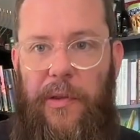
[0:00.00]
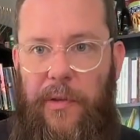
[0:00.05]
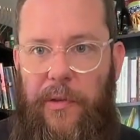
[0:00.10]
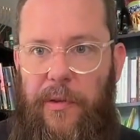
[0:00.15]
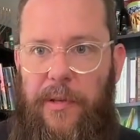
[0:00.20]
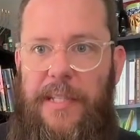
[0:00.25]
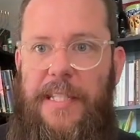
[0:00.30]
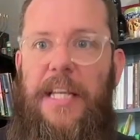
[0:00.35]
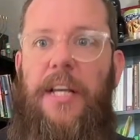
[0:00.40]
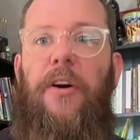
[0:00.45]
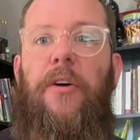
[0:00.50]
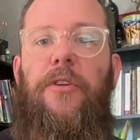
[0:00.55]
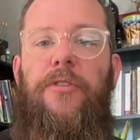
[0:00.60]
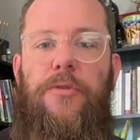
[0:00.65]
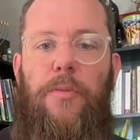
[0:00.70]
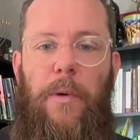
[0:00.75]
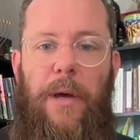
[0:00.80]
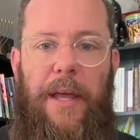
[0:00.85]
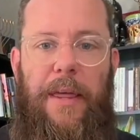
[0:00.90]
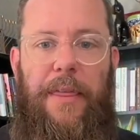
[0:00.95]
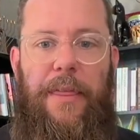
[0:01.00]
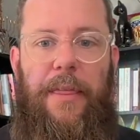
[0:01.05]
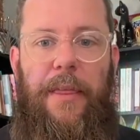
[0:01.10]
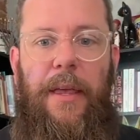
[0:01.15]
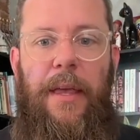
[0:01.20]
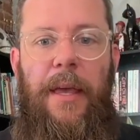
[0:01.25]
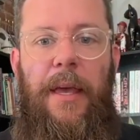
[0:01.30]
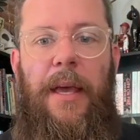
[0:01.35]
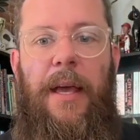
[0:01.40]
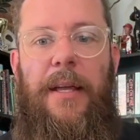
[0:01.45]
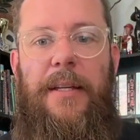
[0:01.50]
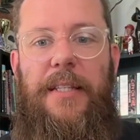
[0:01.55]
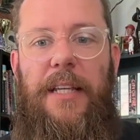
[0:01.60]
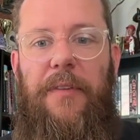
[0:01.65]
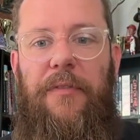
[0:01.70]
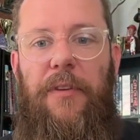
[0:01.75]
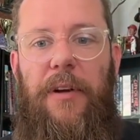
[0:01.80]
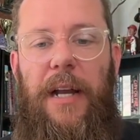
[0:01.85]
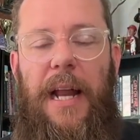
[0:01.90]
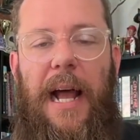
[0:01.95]
deals with
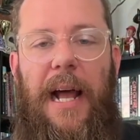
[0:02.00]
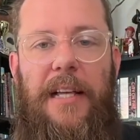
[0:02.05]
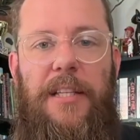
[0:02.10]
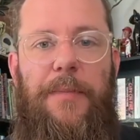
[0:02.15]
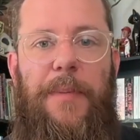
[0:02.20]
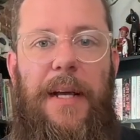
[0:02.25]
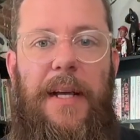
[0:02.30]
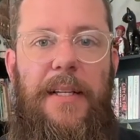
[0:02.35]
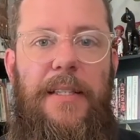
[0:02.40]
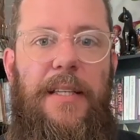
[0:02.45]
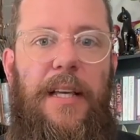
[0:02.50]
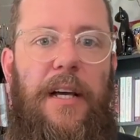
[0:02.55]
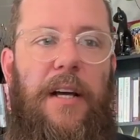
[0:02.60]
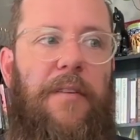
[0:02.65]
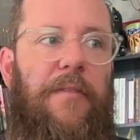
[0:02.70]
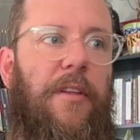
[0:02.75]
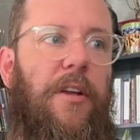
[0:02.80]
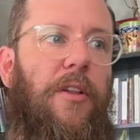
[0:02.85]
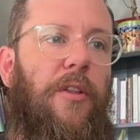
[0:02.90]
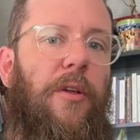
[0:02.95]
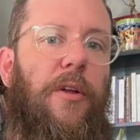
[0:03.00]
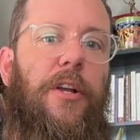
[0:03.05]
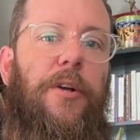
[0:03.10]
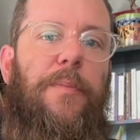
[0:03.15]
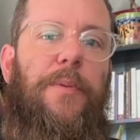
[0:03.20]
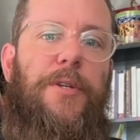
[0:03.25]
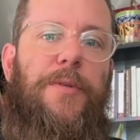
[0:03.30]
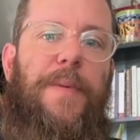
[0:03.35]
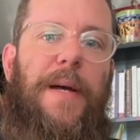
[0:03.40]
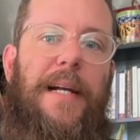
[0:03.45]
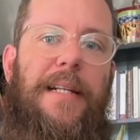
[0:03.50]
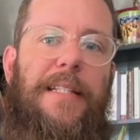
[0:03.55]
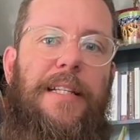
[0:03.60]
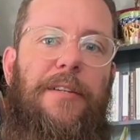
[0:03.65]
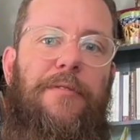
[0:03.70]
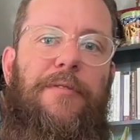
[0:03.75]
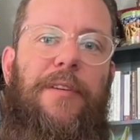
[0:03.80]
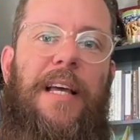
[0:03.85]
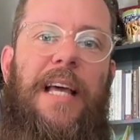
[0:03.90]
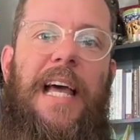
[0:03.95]
different aspects of the colonial
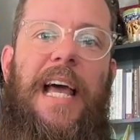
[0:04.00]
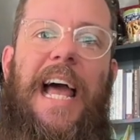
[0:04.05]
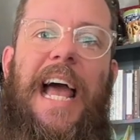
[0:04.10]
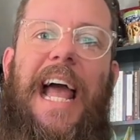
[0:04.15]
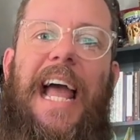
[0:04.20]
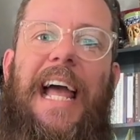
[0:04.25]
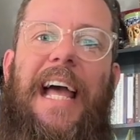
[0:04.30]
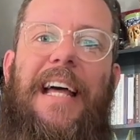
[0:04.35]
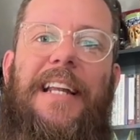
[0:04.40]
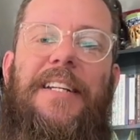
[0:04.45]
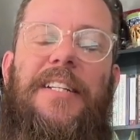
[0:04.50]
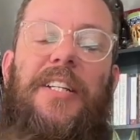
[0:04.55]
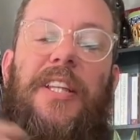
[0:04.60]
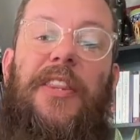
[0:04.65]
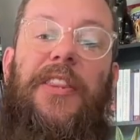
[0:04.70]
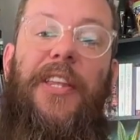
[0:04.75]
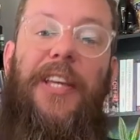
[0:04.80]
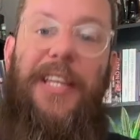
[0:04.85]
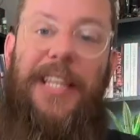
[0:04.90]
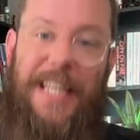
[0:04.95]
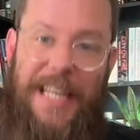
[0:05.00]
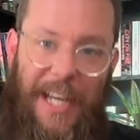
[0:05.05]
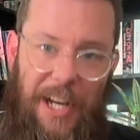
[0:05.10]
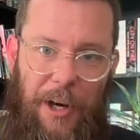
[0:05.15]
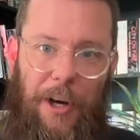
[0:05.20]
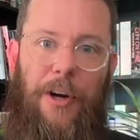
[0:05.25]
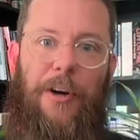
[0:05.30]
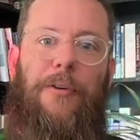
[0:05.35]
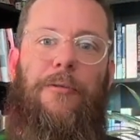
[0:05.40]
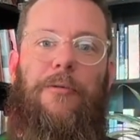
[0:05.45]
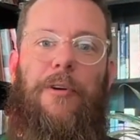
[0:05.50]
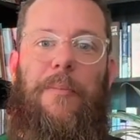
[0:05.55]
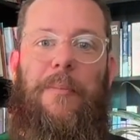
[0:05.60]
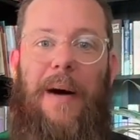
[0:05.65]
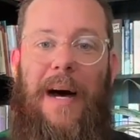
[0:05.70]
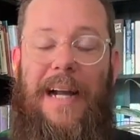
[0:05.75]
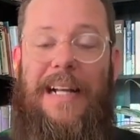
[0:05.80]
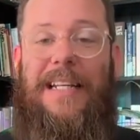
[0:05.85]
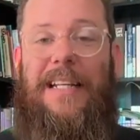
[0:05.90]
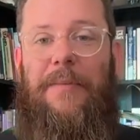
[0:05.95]
perspective. And the year
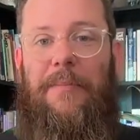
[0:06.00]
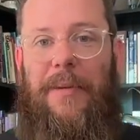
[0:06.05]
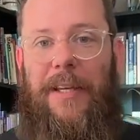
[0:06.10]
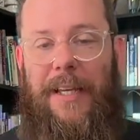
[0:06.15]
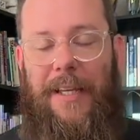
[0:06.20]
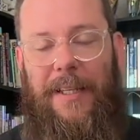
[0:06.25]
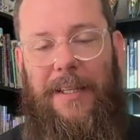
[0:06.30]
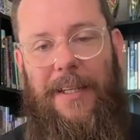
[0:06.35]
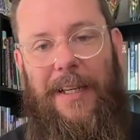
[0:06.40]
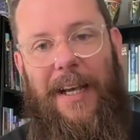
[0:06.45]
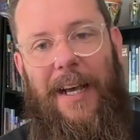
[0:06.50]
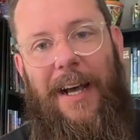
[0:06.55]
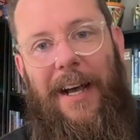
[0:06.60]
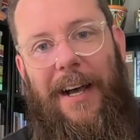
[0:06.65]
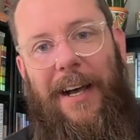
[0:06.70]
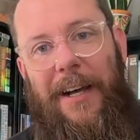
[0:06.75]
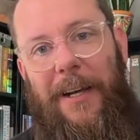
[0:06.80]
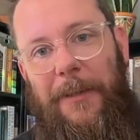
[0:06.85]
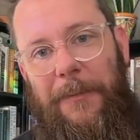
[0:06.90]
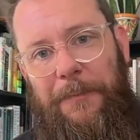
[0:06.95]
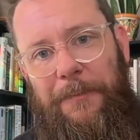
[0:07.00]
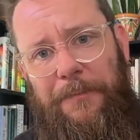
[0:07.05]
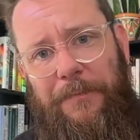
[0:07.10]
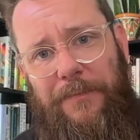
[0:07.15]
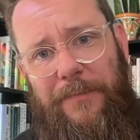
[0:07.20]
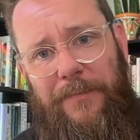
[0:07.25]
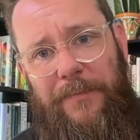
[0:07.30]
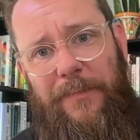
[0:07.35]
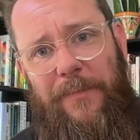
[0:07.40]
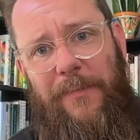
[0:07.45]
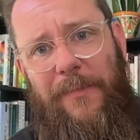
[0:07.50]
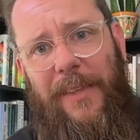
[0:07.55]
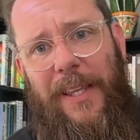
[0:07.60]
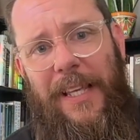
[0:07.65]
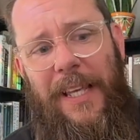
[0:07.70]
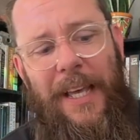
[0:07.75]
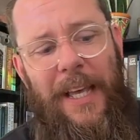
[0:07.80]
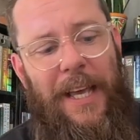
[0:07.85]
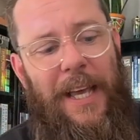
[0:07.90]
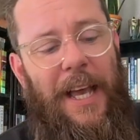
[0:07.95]
reminded me that
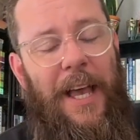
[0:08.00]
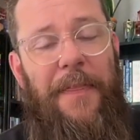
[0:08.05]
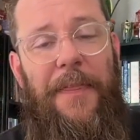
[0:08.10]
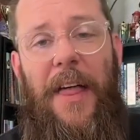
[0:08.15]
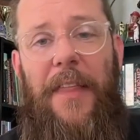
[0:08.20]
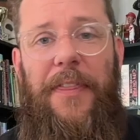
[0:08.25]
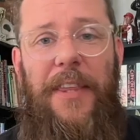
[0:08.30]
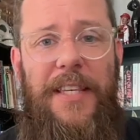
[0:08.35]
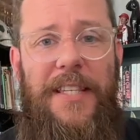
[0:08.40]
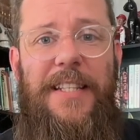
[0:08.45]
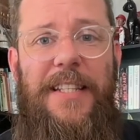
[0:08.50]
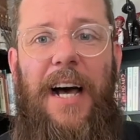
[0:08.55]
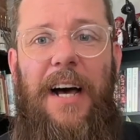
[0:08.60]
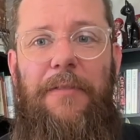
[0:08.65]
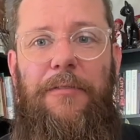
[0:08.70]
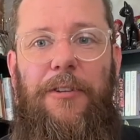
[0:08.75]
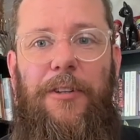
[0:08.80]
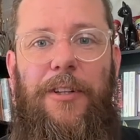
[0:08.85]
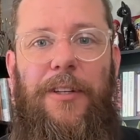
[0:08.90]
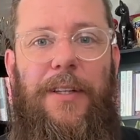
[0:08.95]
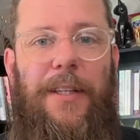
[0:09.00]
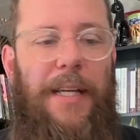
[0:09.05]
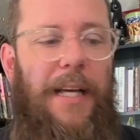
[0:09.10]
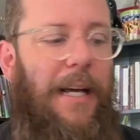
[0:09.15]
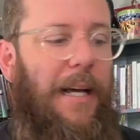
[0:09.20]
this novel,